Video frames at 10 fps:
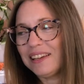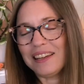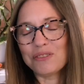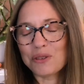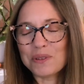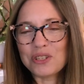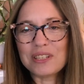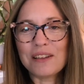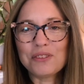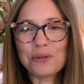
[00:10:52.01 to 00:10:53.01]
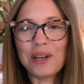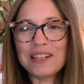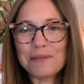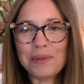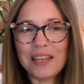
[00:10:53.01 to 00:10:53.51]
I have so much stuff, so I
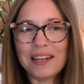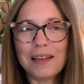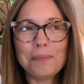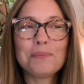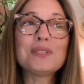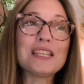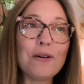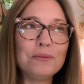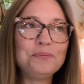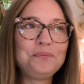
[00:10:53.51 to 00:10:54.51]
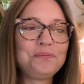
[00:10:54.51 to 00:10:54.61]
didn't pick it up. So